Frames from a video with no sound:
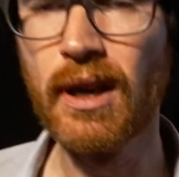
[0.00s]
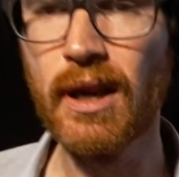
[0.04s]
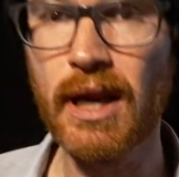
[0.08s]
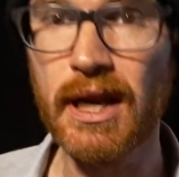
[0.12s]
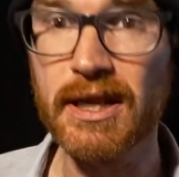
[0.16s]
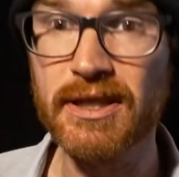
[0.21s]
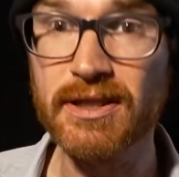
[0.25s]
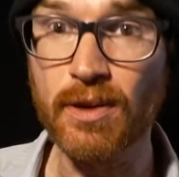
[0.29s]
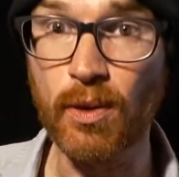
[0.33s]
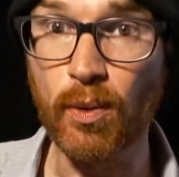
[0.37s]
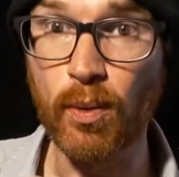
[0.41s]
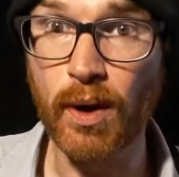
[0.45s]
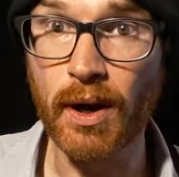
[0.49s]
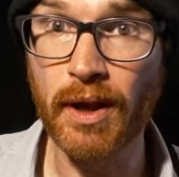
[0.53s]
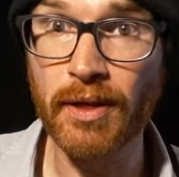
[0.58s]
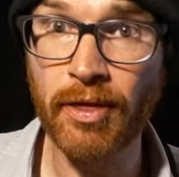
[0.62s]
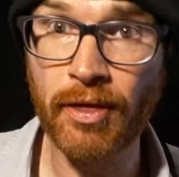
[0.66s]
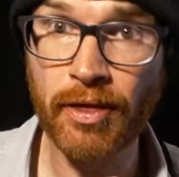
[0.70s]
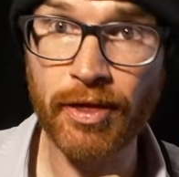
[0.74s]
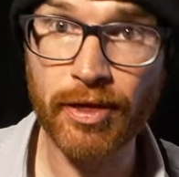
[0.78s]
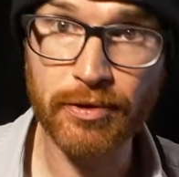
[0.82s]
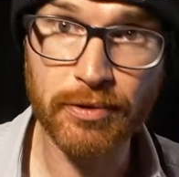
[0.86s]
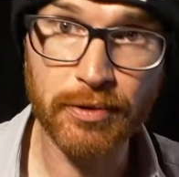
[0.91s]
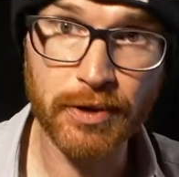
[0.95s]
That's a
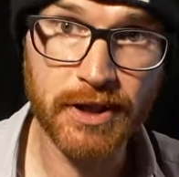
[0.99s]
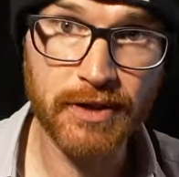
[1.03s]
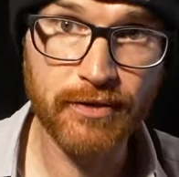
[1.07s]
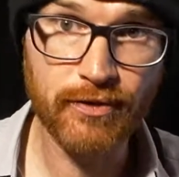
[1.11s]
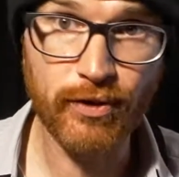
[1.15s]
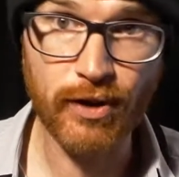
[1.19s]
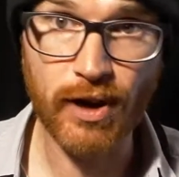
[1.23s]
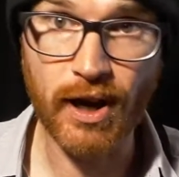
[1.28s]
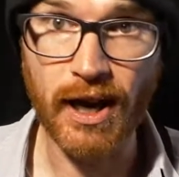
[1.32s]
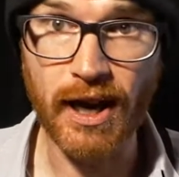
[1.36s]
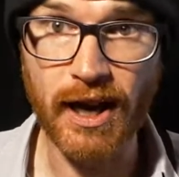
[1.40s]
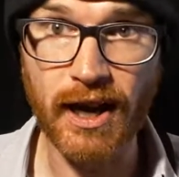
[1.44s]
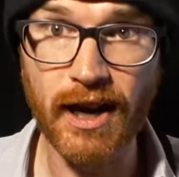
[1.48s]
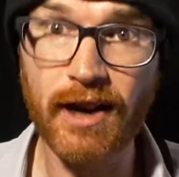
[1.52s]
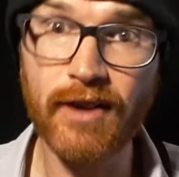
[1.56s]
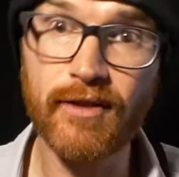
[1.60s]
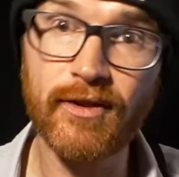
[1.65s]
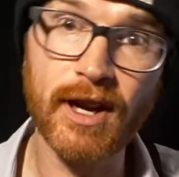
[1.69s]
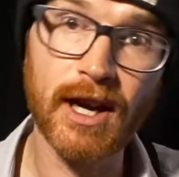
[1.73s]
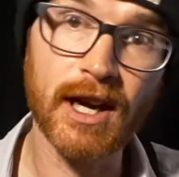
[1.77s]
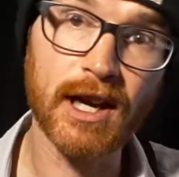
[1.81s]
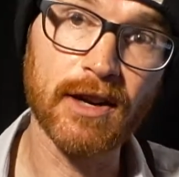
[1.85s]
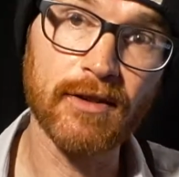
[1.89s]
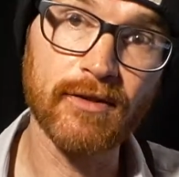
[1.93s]
1, 3, 5
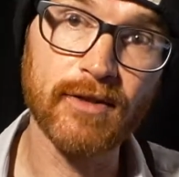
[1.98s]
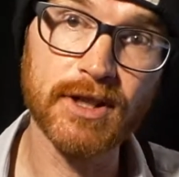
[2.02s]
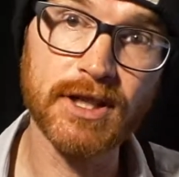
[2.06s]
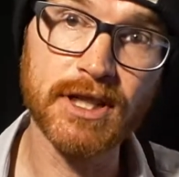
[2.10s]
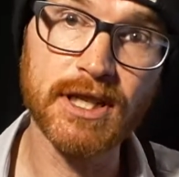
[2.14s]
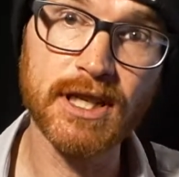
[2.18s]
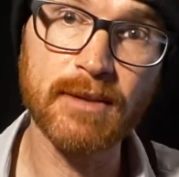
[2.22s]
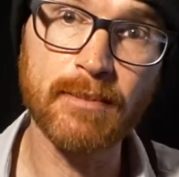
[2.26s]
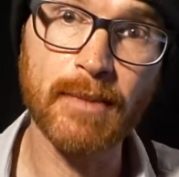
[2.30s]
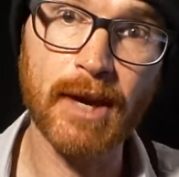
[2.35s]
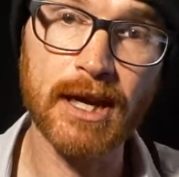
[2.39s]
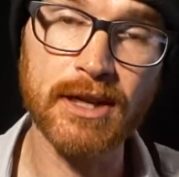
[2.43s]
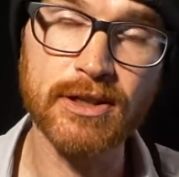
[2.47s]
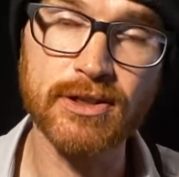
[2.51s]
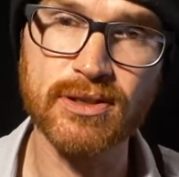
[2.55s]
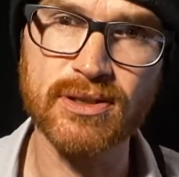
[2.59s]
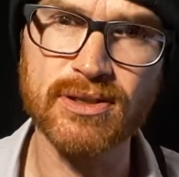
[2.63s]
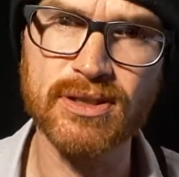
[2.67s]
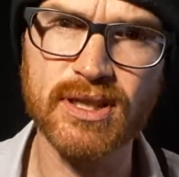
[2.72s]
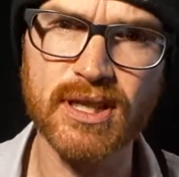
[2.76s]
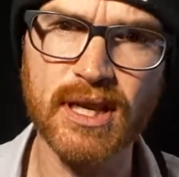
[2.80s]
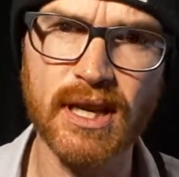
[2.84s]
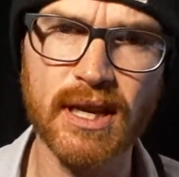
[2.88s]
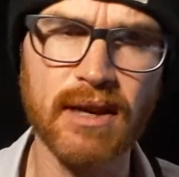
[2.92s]
out of a D major
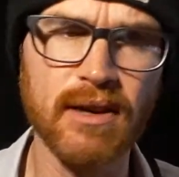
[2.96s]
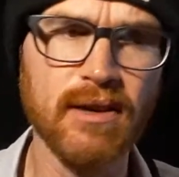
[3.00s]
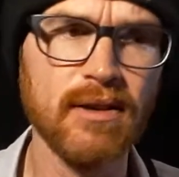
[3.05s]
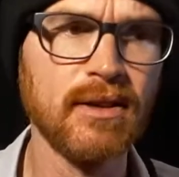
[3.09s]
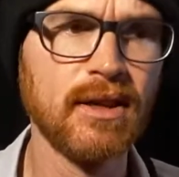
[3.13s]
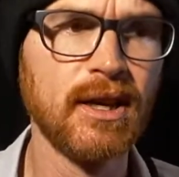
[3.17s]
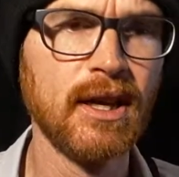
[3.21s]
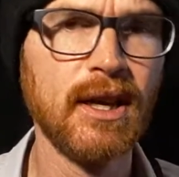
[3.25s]
scale.